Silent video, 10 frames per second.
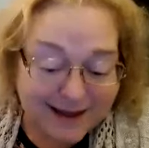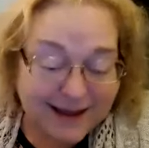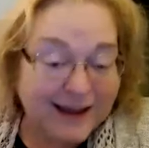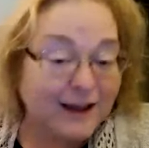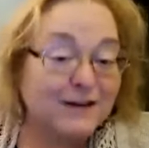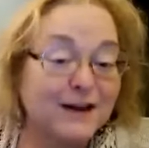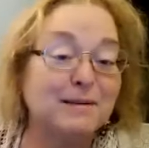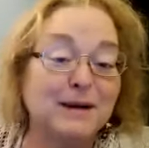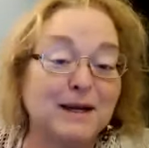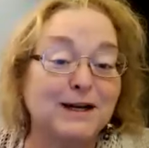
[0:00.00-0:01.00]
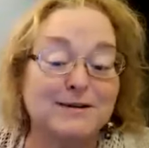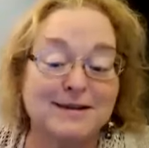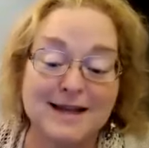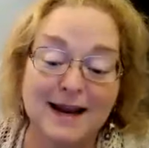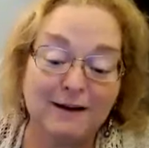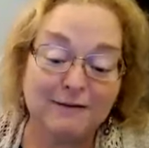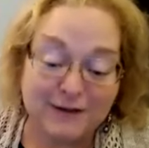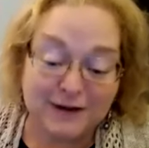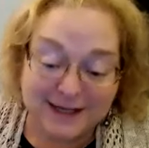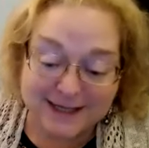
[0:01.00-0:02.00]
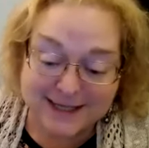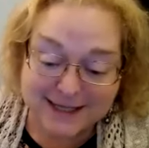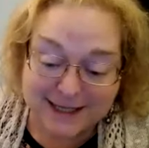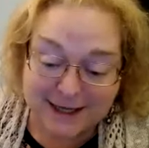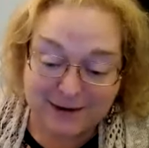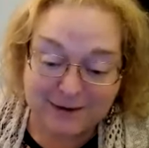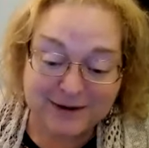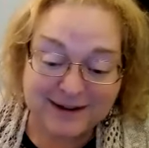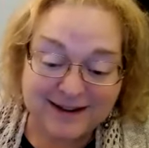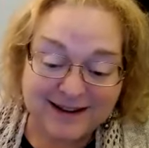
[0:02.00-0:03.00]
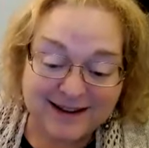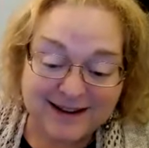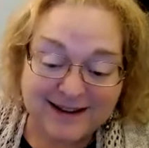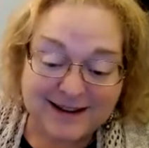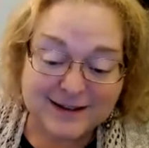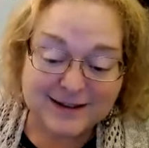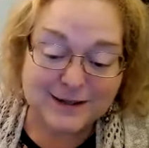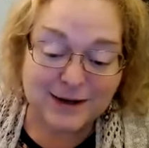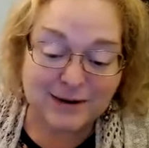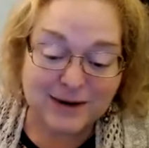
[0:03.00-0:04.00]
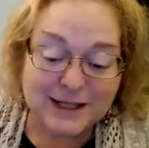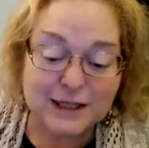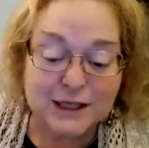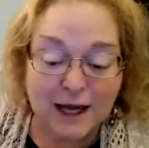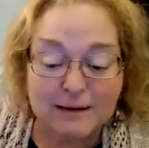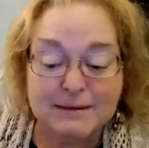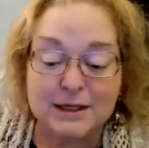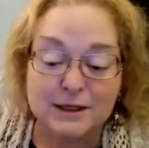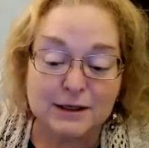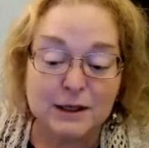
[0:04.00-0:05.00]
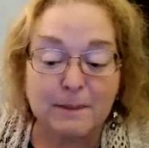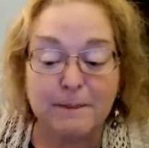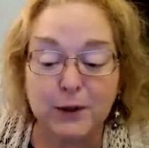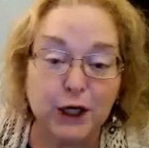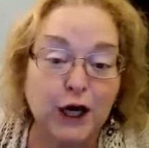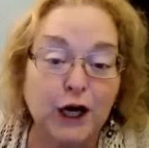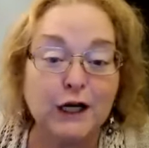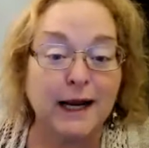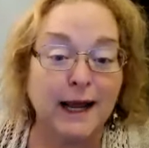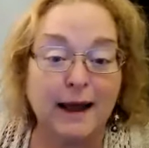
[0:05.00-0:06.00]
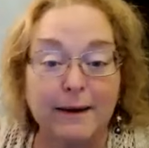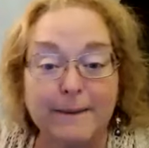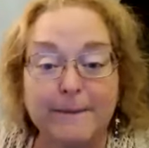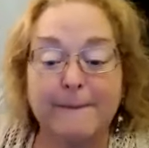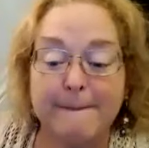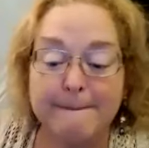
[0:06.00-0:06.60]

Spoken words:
if anybody knows that I have fun, it's Leo. So it's time to boogie on down.